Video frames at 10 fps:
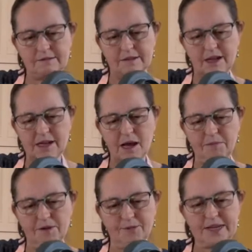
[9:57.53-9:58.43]
a
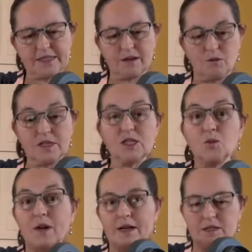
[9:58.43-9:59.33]
couple of weeks ago, which is
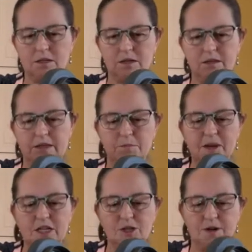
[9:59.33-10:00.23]
when I took the
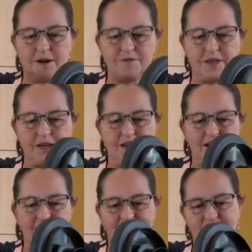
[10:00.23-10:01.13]
picture of the
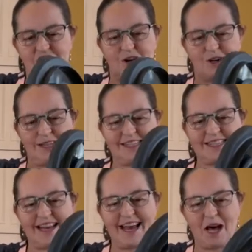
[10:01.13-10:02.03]
chocolate
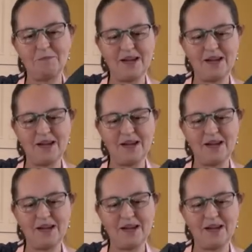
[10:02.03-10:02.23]
slab